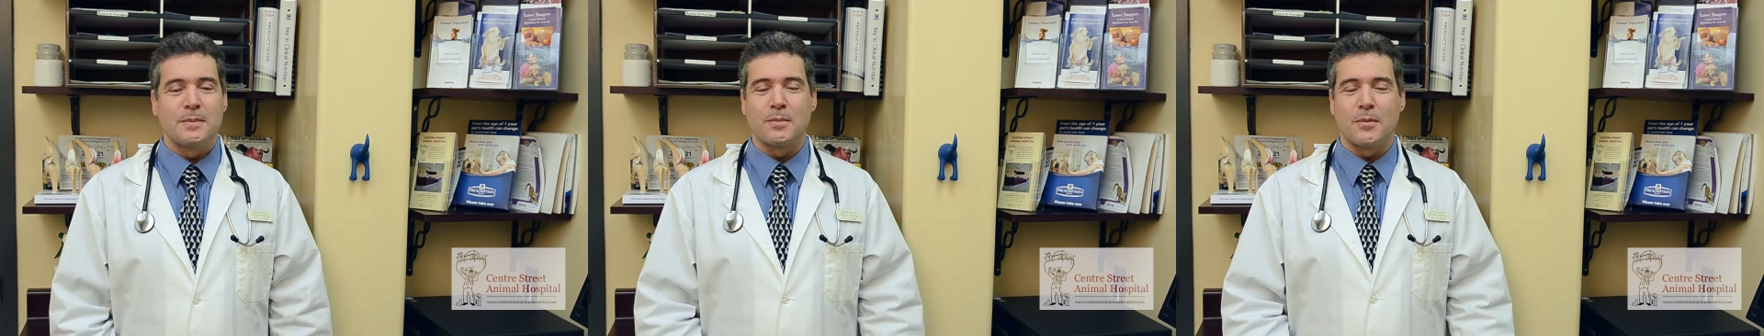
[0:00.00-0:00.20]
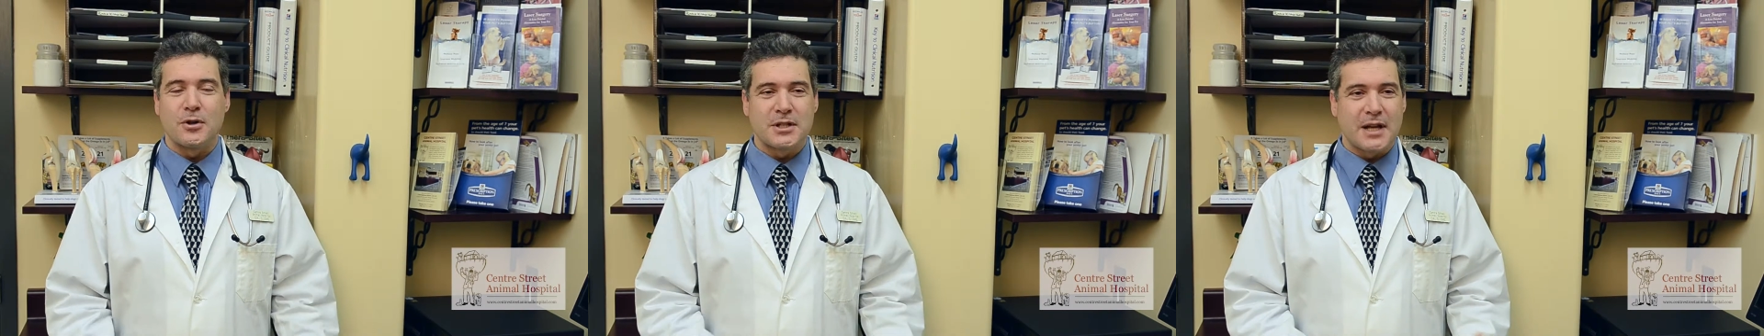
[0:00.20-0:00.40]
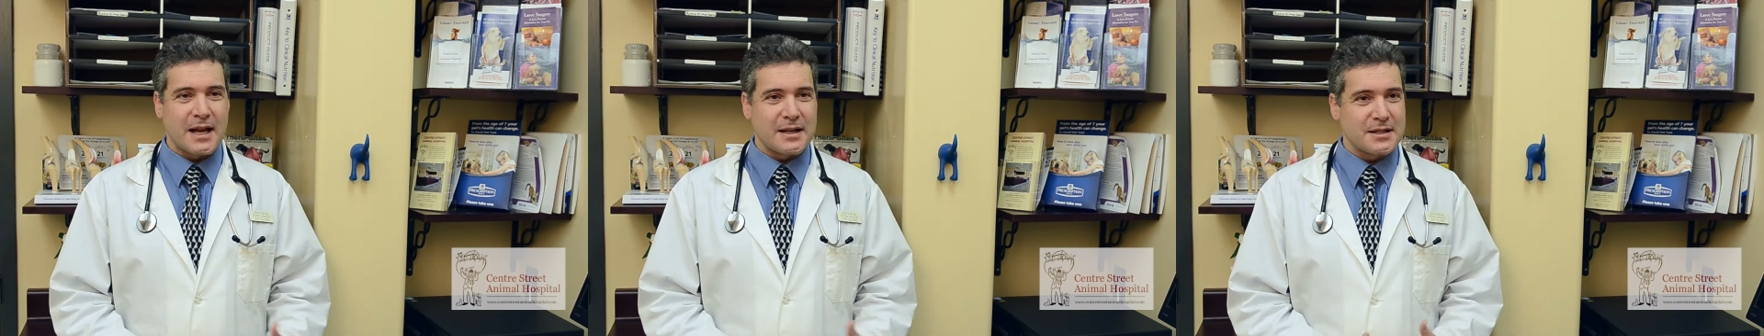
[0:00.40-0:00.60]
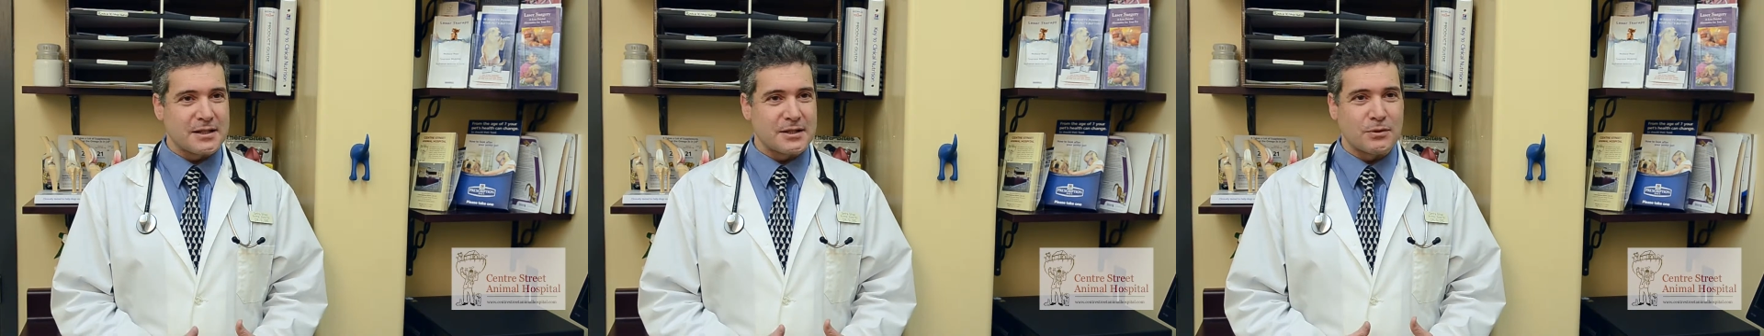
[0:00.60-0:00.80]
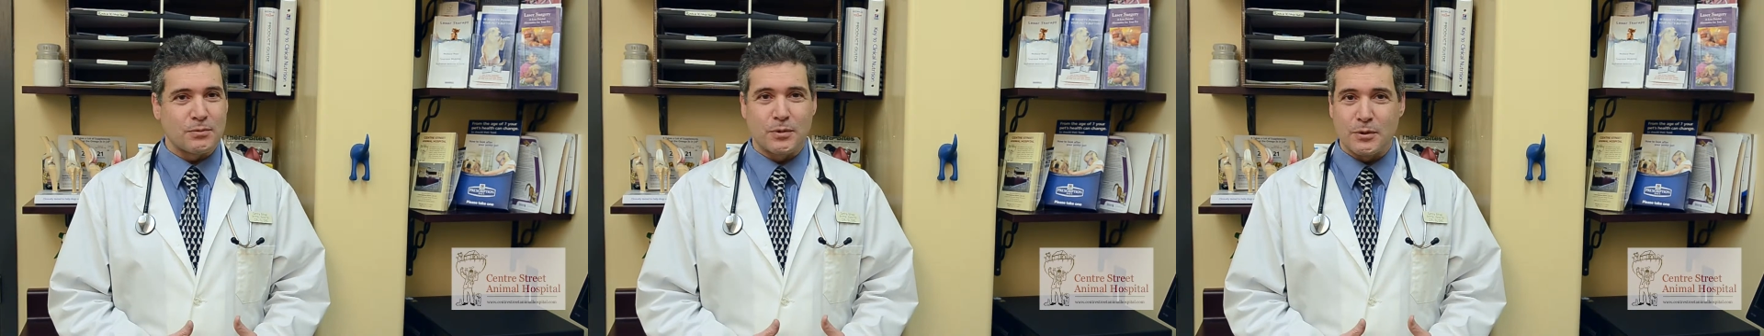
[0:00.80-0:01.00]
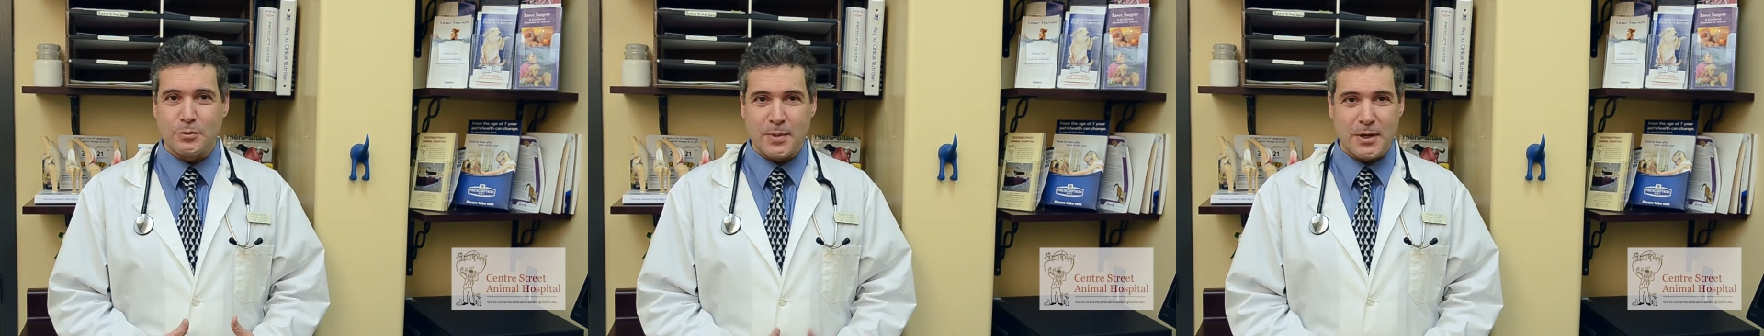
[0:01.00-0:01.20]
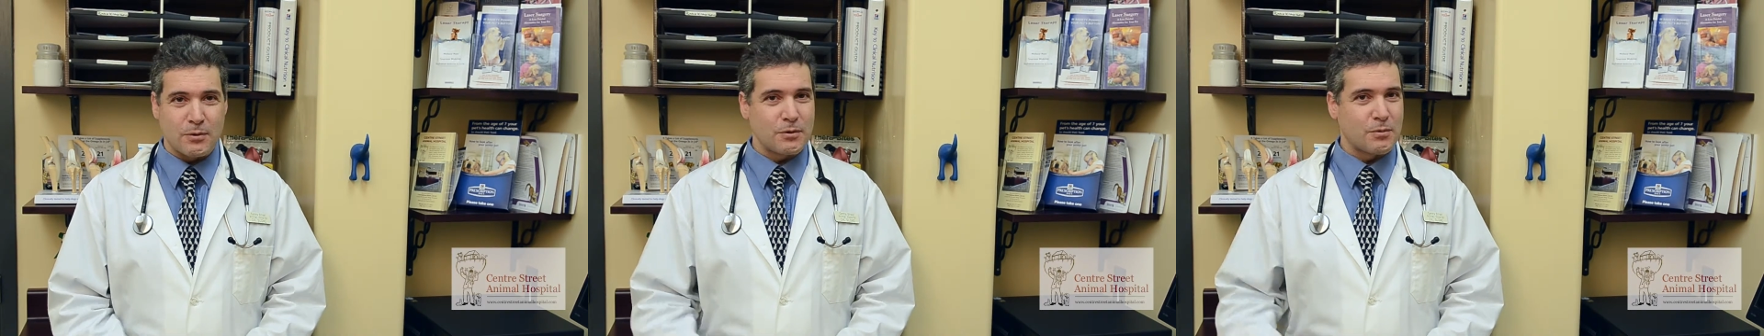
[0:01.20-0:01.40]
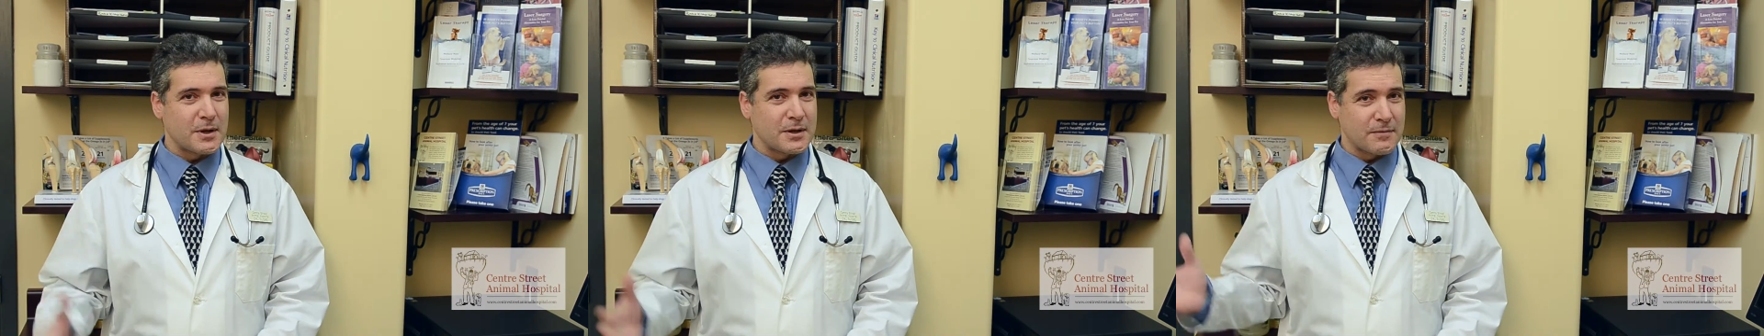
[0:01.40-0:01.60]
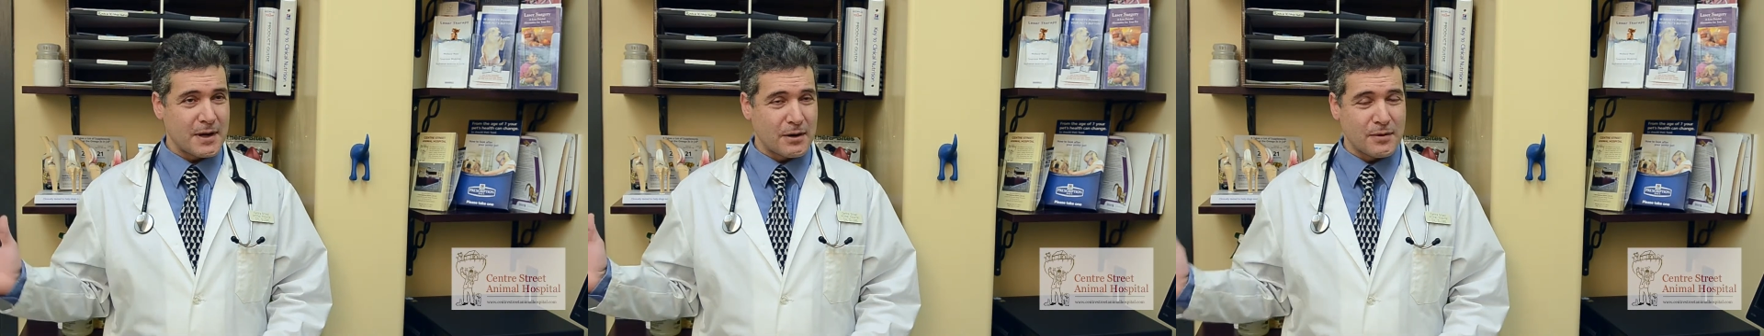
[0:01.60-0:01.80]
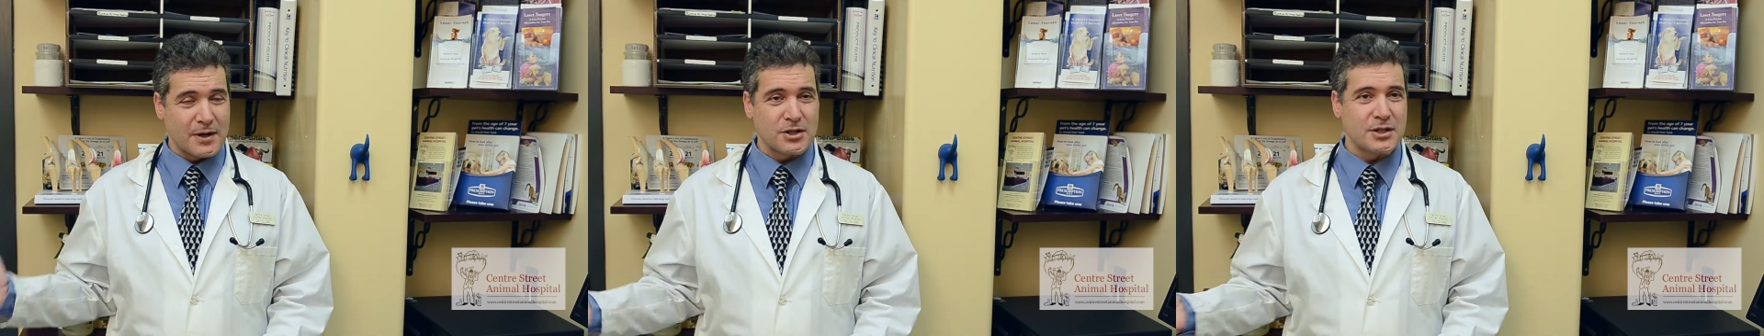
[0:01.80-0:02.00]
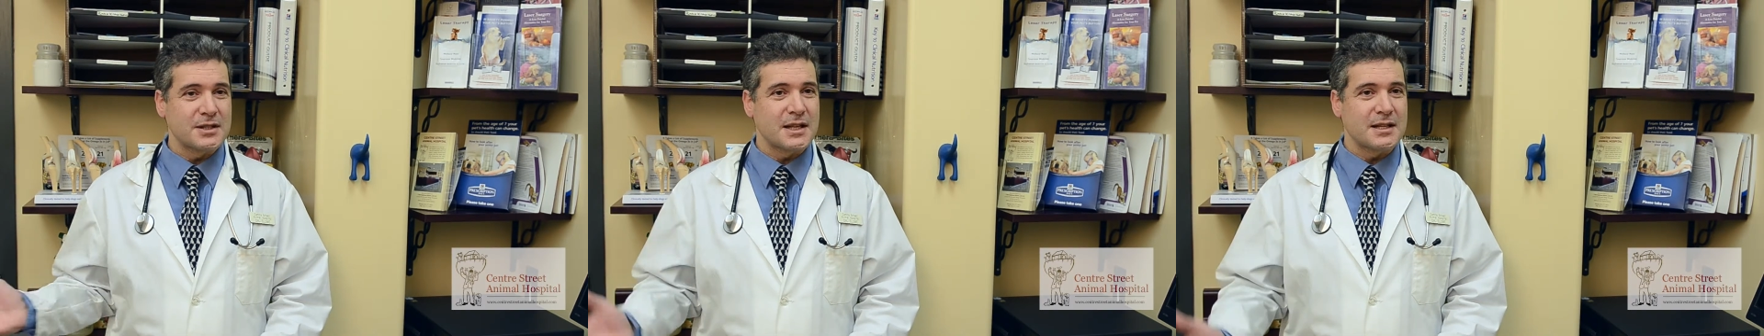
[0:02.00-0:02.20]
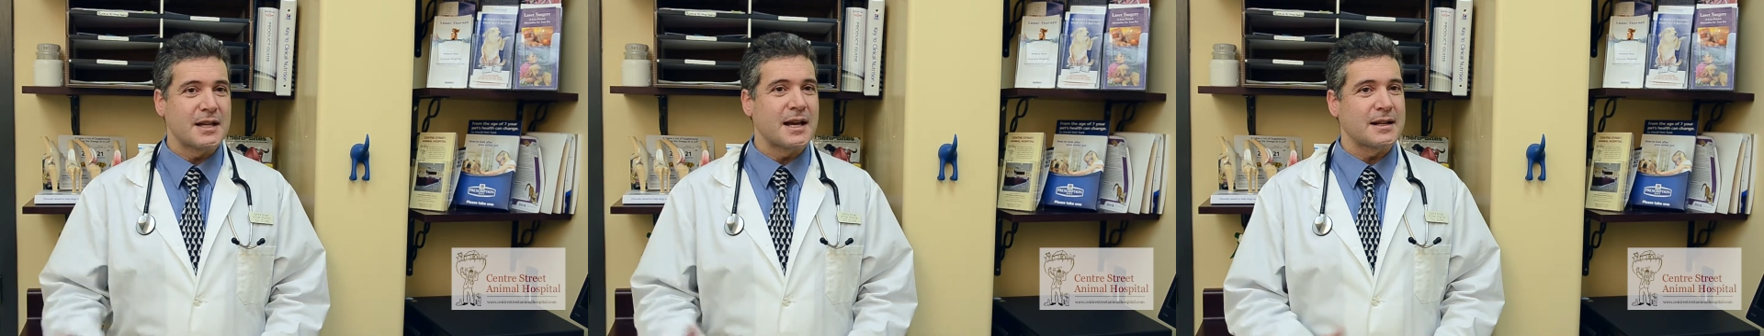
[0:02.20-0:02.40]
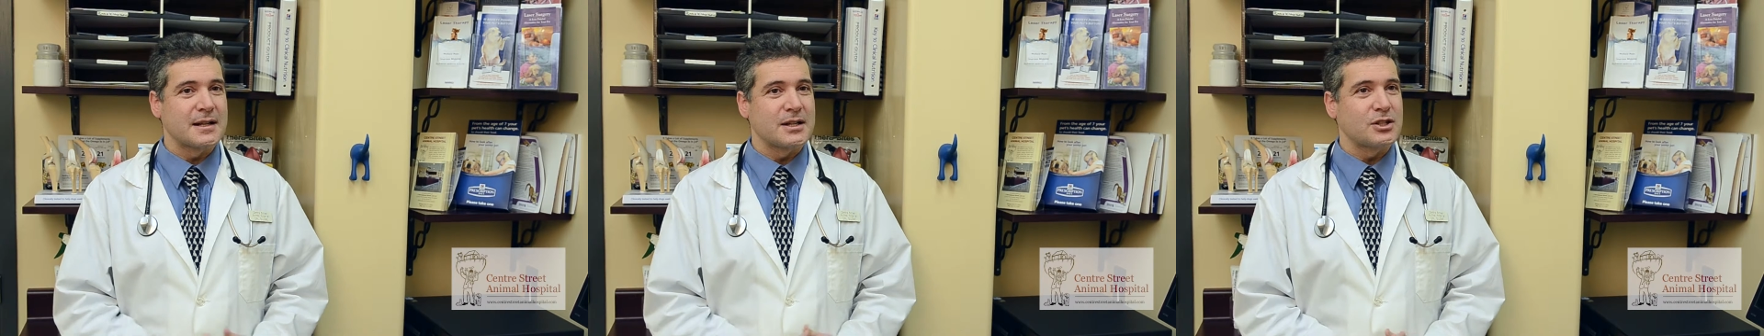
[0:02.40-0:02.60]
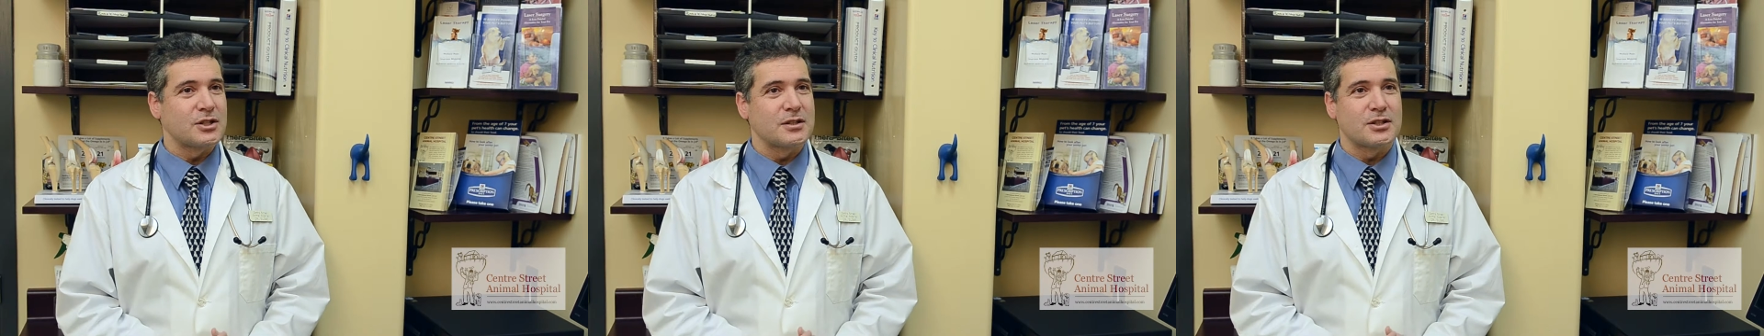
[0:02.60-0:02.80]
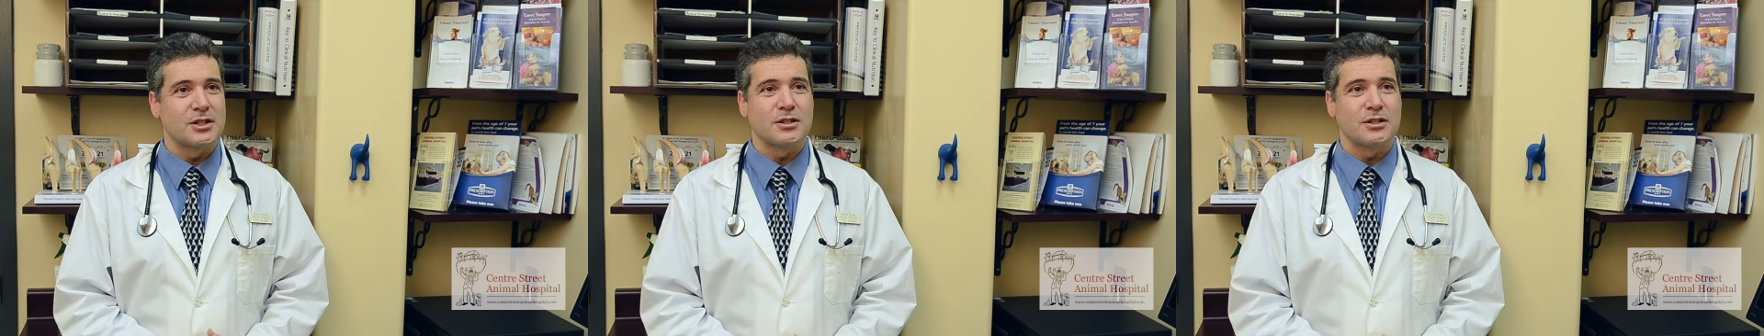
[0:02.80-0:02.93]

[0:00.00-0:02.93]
Most cases it will be with one of our registered technicians,